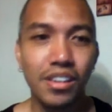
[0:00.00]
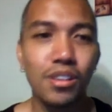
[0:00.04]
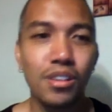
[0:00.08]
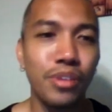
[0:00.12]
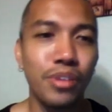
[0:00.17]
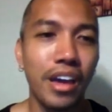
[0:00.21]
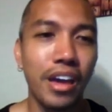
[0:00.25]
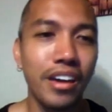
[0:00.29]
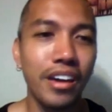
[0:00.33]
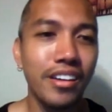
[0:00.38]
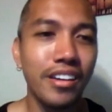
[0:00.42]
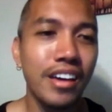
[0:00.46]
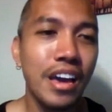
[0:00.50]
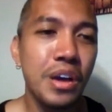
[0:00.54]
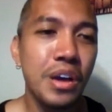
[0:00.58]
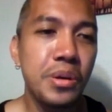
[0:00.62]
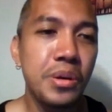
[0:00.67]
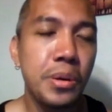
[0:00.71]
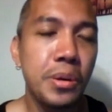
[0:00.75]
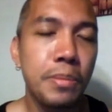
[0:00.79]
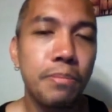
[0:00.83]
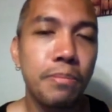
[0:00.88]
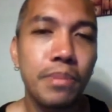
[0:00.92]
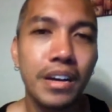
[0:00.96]
Okay,
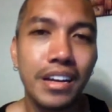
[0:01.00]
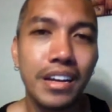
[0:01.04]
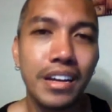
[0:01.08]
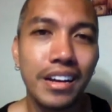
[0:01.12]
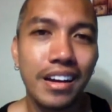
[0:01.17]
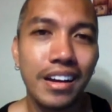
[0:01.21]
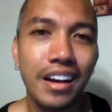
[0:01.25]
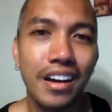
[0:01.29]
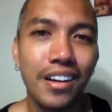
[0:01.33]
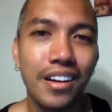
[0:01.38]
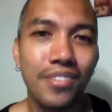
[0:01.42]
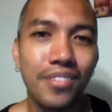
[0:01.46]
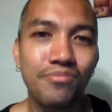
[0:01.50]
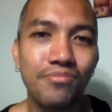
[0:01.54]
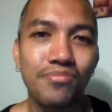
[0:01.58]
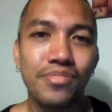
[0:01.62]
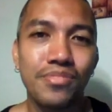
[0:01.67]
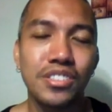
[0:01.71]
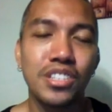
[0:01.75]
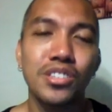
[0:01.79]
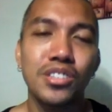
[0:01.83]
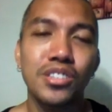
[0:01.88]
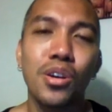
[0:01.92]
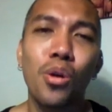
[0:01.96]
but
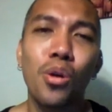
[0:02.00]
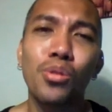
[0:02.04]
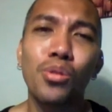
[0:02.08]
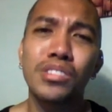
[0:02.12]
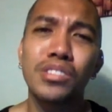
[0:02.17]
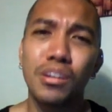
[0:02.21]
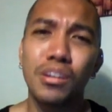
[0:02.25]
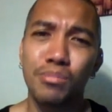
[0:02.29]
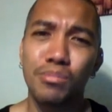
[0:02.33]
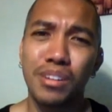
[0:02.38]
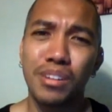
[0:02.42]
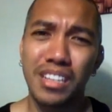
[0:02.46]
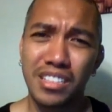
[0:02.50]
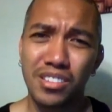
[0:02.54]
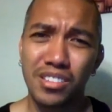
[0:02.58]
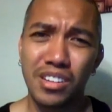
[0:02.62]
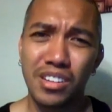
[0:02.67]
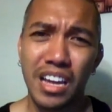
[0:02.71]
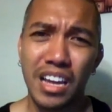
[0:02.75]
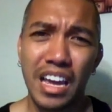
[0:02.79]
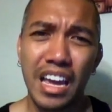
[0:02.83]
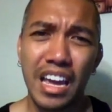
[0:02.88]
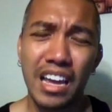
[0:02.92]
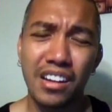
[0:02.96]
just hold somebody
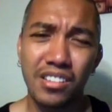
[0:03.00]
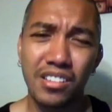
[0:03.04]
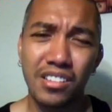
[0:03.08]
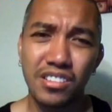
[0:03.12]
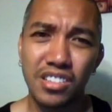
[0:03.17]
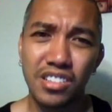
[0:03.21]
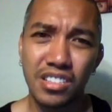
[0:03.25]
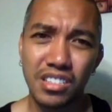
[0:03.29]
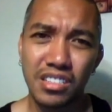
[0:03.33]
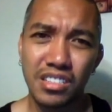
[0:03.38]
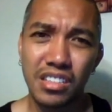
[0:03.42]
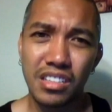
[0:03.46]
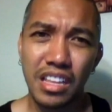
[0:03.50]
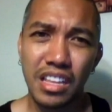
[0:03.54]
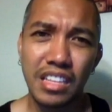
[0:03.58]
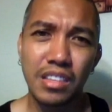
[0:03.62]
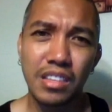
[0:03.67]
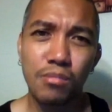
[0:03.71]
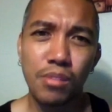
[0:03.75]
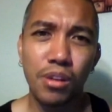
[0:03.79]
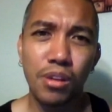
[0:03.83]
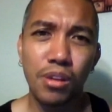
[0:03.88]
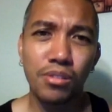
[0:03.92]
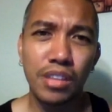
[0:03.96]
today and just
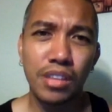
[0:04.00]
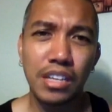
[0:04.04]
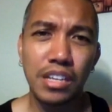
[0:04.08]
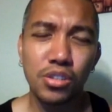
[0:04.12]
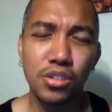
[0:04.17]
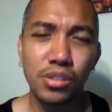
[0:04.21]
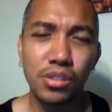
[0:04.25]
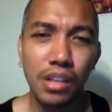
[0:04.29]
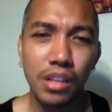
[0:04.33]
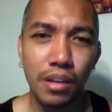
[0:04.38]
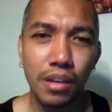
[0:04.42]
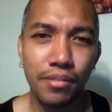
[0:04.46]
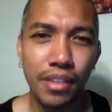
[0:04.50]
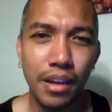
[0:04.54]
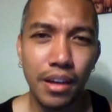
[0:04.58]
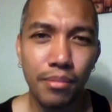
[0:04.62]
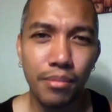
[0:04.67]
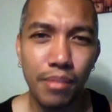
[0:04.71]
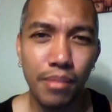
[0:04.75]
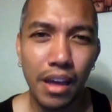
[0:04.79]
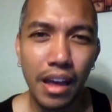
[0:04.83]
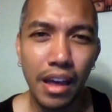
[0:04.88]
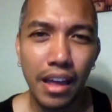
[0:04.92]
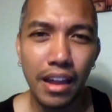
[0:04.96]
let them know that you love
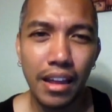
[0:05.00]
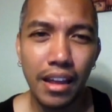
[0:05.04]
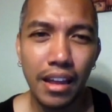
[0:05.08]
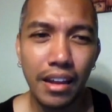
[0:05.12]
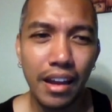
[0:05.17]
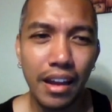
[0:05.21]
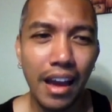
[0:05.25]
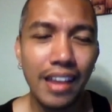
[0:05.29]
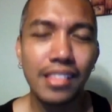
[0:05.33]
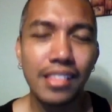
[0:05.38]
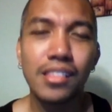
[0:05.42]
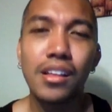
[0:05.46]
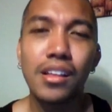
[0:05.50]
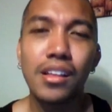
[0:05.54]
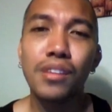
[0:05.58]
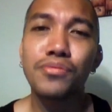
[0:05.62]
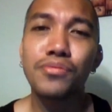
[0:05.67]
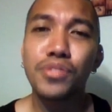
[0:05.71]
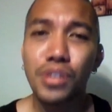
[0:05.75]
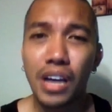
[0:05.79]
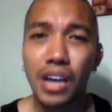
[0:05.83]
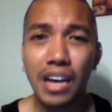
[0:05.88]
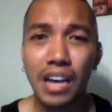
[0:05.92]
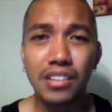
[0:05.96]
them. And I
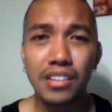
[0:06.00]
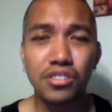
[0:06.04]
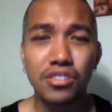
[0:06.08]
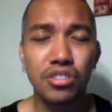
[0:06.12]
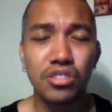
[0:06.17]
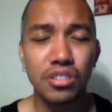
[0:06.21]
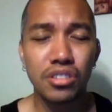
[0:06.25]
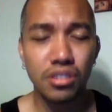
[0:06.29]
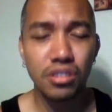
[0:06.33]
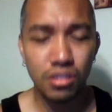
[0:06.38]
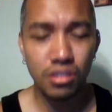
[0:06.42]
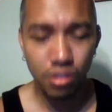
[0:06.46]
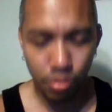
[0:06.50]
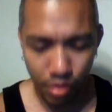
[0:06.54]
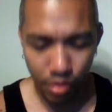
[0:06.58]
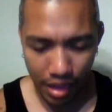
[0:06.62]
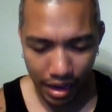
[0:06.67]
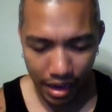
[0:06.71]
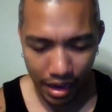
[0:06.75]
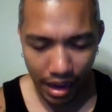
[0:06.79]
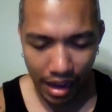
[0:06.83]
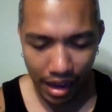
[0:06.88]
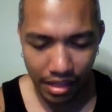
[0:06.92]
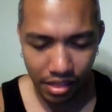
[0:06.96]
love you guys. Just know
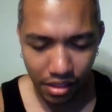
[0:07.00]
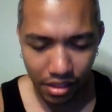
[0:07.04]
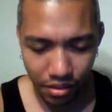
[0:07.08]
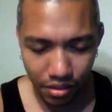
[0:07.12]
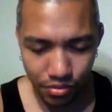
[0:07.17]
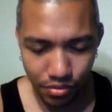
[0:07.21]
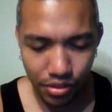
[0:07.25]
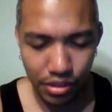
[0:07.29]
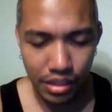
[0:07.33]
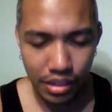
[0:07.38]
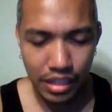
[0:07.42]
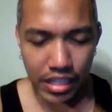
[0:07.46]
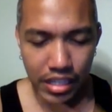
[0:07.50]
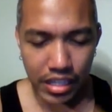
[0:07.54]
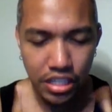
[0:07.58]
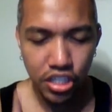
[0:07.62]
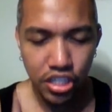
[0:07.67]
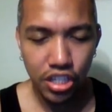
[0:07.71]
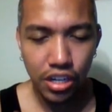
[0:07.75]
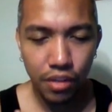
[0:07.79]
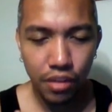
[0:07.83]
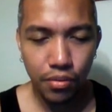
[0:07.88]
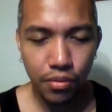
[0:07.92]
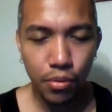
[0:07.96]
that I love you,
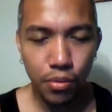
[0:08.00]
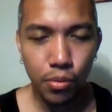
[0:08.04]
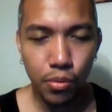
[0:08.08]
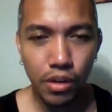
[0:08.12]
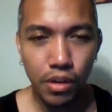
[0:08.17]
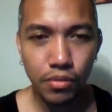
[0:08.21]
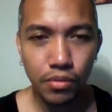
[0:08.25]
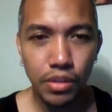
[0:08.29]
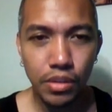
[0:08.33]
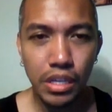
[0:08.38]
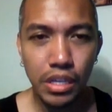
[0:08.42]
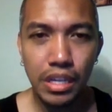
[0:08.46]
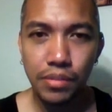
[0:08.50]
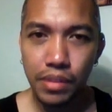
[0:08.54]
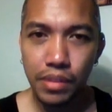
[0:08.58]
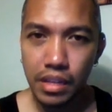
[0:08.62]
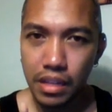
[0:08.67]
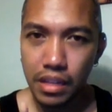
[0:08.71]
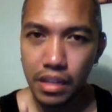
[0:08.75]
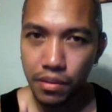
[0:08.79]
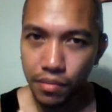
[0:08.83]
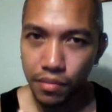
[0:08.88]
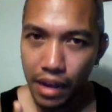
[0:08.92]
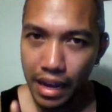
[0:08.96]
each and every one of you,
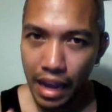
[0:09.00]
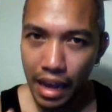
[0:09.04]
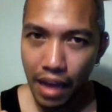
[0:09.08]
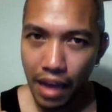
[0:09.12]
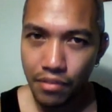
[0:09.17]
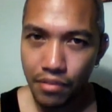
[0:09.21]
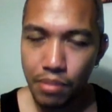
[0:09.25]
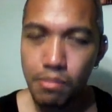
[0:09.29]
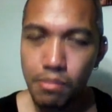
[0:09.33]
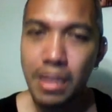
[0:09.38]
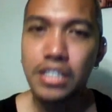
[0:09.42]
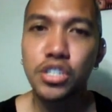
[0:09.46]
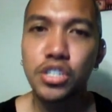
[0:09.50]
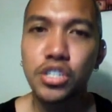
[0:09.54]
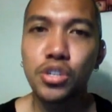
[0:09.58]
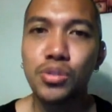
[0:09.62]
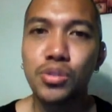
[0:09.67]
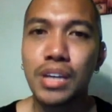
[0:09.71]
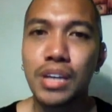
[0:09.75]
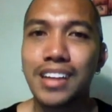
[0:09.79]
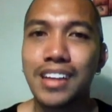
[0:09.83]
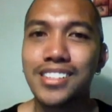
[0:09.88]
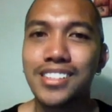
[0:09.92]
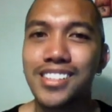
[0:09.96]
even if I haven't met you
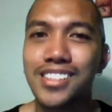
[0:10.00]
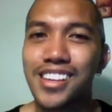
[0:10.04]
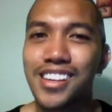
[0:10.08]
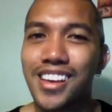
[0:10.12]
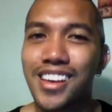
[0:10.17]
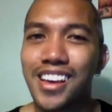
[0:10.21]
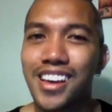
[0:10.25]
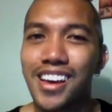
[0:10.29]
yet.